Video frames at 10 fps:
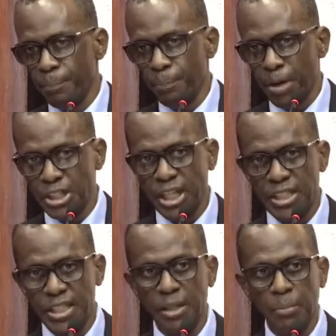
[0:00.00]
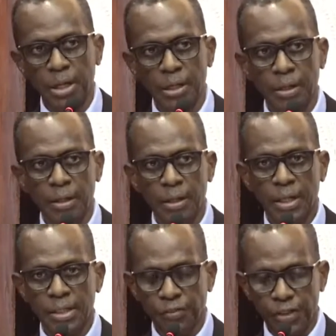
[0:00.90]
budget statement.
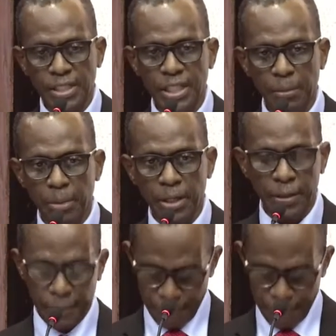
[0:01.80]
First statement.